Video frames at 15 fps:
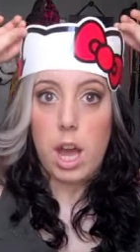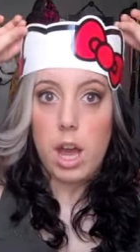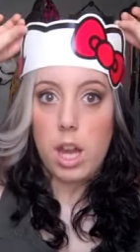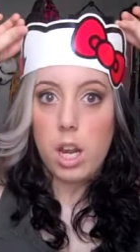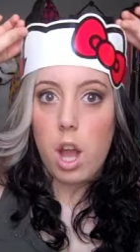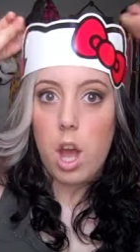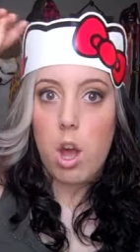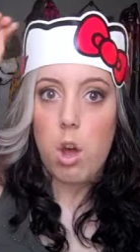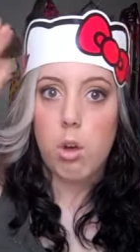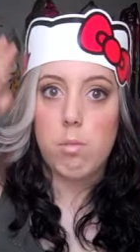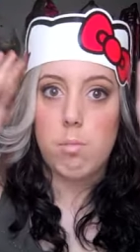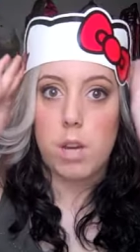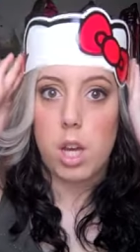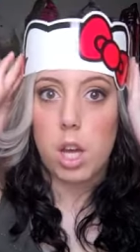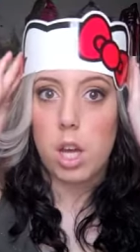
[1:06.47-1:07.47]
I
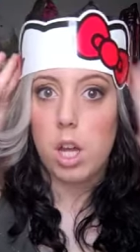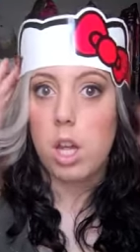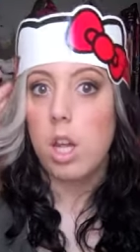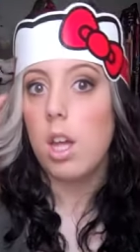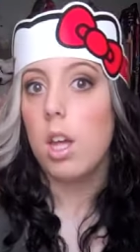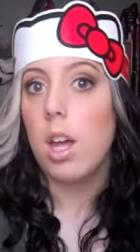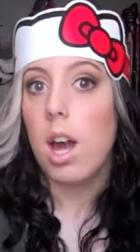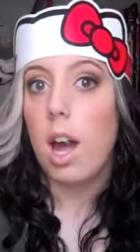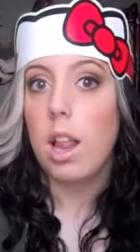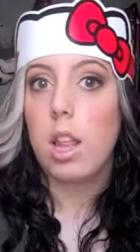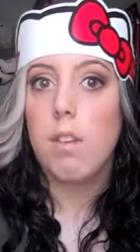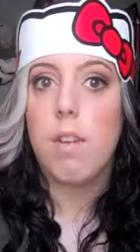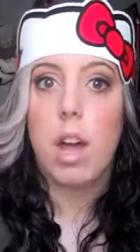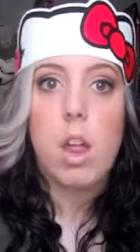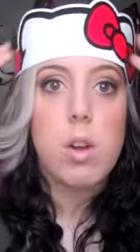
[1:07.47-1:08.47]
know, but I
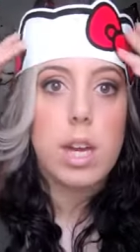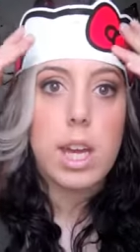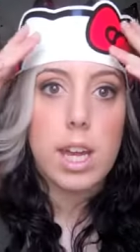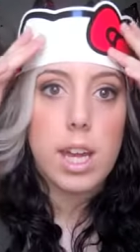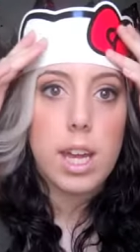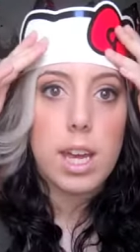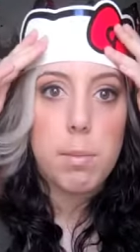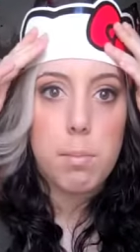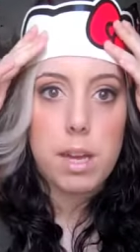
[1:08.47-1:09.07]
love Hello Kitty.